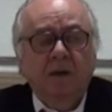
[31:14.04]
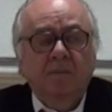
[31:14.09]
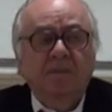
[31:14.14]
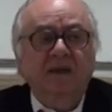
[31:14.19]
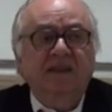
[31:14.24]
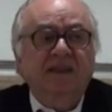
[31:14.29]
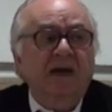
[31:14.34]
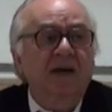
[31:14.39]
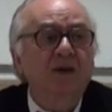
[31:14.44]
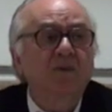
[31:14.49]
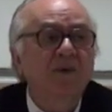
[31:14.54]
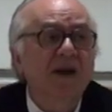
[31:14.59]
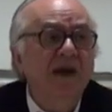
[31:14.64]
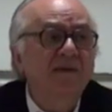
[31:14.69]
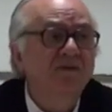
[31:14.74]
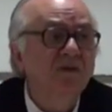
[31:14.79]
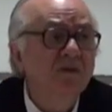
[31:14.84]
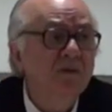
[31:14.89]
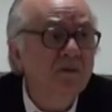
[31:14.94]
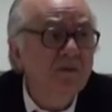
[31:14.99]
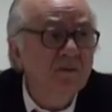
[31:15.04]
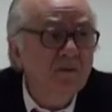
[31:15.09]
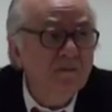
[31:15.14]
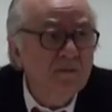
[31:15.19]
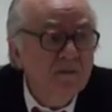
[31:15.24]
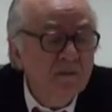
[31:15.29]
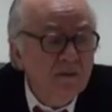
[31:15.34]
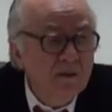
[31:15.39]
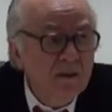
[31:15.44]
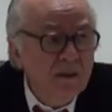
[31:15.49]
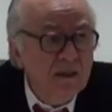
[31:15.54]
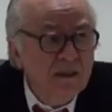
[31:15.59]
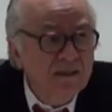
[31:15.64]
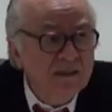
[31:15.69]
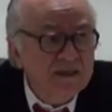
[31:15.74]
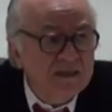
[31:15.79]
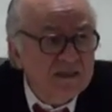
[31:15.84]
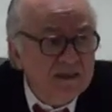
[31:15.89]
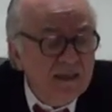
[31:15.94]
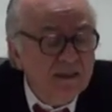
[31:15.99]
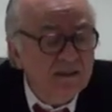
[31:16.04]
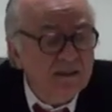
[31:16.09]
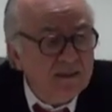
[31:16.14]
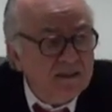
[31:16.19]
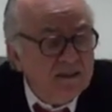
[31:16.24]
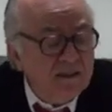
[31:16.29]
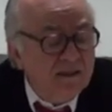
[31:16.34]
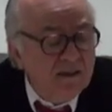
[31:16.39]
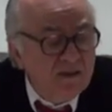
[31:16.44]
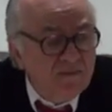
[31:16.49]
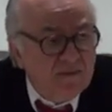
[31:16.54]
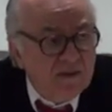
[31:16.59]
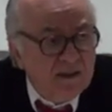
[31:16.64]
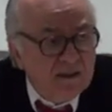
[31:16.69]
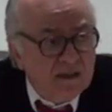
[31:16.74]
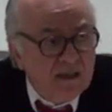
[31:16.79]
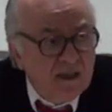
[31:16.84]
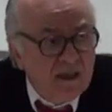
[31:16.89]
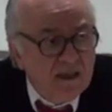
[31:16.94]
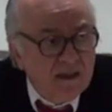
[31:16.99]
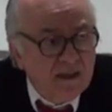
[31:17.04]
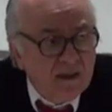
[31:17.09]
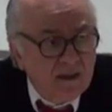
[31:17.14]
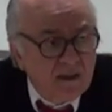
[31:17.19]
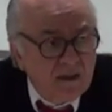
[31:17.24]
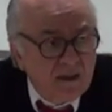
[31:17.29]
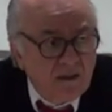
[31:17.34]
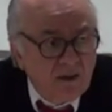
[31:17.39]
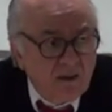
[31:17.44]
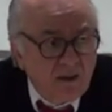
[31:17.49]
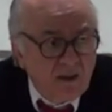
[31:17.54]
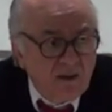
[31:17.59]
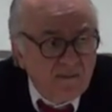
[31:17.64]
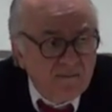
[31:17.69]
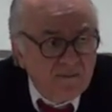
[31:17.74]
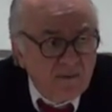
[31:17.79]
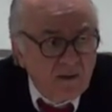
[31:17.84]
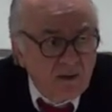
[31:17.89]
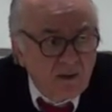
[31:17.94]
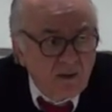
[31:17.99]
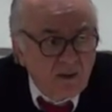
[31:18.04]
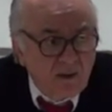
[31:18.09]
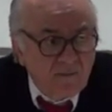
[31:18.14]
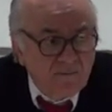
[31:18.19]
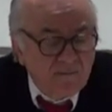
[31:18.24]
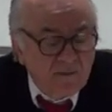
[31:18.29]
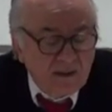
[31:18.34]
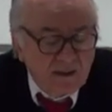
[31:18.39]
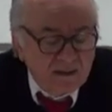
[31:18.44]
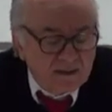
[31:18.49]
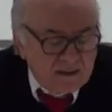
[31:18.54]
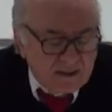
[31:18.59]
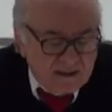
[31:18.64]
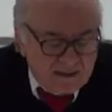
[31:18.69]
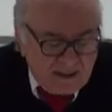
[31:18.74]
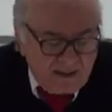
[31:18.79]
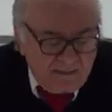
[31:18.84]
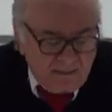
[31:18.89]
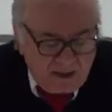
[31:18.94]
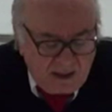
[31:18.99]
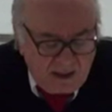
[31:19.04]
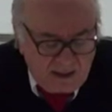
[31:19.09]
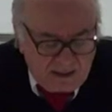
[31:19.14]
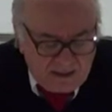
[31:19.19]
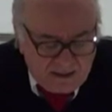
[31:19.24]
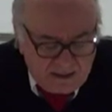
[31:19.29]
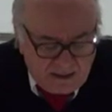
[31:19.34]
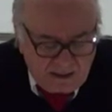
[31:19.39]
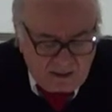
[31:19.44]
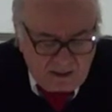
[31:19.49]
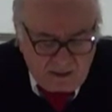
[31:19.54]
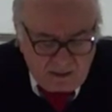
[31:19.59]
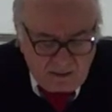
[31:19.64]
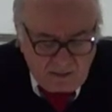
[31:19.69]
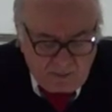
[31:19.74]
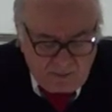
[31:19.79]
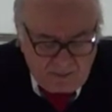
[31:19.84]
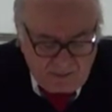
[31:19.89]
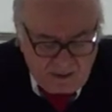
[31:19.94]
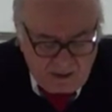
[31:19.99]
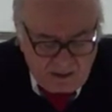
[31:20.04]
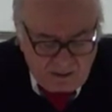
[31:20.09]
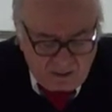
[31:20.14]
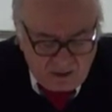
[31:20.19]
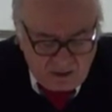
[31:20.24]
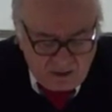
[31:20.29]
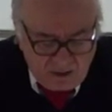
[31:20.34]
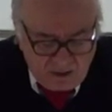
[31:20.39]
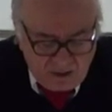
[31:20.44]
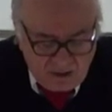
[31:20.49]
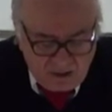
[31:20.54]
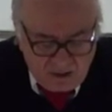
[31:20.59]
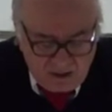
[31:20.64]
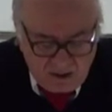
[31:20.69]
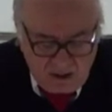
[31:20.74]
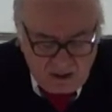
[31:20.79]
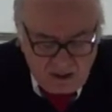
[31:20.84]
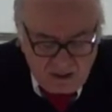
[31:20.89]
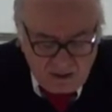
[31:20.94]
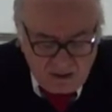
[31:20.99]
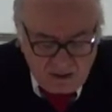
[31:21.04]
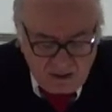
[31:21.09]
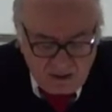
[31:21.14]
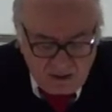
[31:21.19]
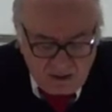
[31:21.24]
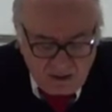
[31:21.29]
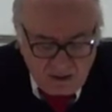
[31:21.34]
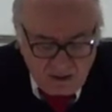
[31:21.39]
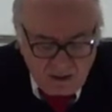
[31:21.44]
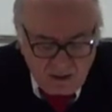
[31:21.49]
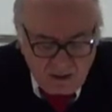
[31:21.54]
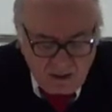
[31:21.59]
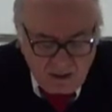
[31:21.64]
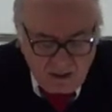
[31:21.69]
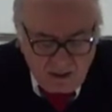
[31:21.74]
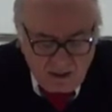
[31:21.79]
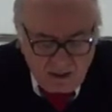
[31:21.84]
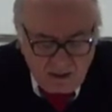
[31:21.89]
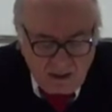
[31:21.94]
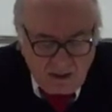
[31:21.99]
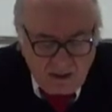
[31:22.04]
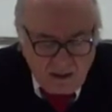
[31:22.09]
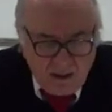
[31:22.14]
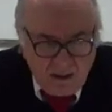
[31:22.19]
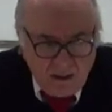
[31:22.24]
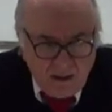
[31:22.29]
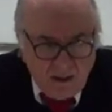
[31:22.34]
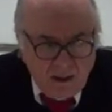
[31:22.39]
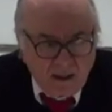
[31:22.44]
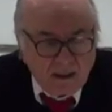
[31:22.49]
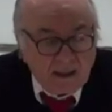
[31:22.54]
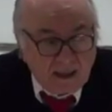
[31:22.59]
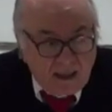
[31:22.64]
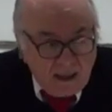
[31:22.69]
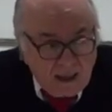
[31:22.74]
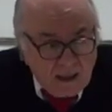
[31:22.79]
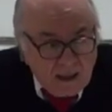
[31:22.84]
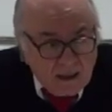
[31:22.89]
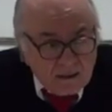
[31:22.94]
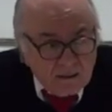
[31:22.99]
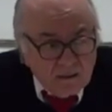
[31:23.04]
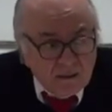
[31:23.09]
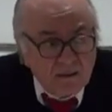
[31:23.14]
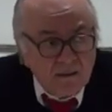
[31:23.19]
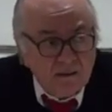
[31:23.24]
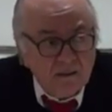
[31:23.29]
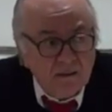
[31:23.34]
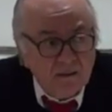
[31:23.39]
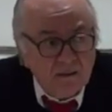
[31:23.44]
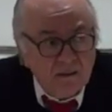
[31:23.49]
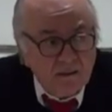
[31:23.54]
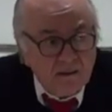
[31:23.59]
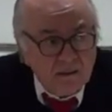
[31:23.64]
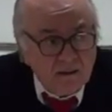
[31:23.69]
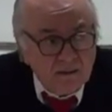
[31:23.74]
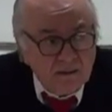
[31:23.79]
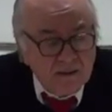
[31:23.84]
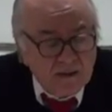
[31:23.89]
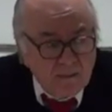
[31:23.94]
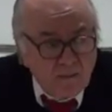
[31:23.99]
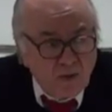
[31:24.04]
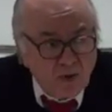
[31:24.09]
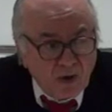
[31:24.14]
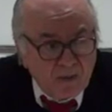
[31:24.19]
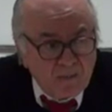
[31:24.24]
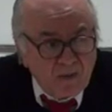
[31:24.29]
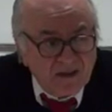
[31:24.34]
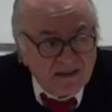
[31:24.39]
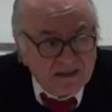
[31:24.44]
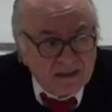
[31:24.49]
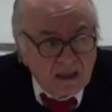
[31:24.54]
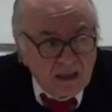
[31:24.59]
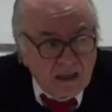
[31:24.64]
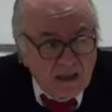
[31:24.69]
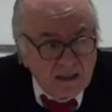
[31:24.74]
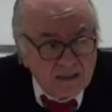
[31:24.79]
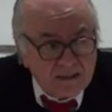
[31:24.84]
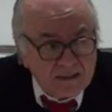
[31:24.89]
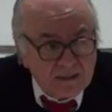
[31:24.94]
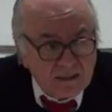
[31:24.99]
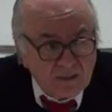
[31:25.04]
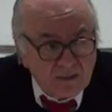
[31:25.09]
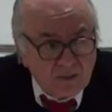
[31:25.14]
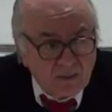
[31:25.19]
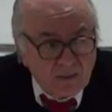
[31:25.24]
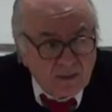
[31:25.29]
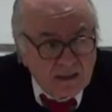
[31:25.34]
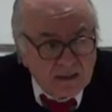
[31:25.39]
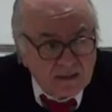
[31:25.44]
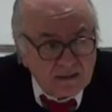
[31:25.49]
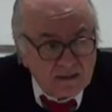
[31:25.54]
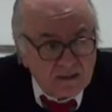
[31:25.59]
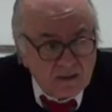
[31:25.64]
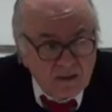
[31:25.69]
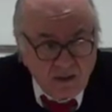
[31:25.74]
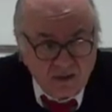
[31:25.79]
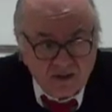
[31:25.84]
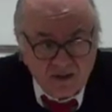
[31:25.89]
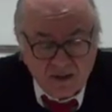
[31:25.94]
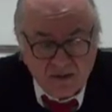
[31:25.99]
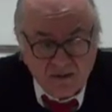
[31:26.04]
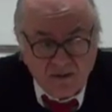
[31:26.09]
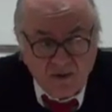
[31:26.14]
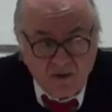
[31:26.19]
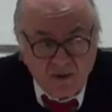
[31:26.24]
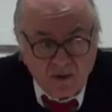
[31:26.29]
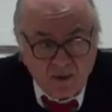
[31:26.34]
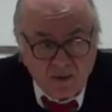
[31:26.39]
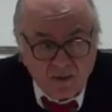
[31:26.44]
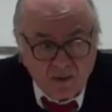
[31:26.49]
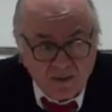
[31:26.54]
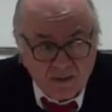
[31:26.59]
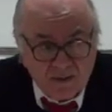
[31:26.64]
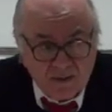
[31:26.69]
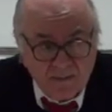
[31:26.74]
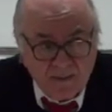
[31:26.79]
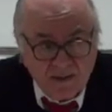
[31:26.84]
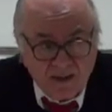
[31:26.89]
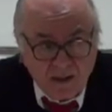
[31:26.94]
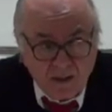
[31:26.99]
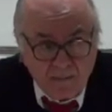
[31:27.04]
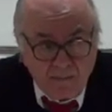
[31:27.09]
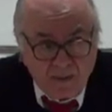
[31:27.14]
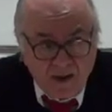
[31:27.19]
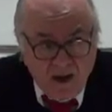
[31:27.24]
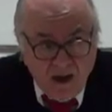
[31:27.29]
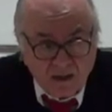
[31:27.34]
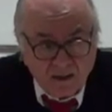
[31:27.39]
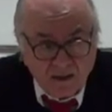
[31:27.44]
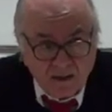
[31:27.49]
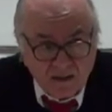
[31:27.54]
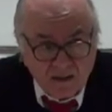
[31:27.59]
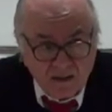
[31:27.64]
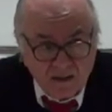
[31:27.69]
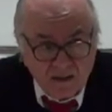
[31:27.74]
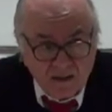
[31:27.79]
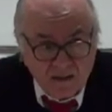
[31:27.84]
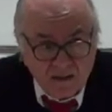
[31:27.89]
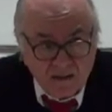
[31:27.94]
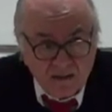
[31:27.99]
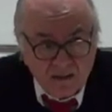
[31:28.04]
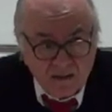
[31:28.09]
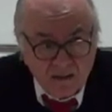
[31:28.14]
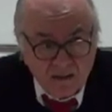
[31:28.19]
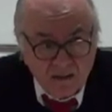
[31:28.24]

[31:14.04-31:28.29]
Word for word: But then we have to understand that's a different layer of, uh, of it's the same layer still within the social sciences. And again, demonumentalizing the West, not just the authors, but the practices.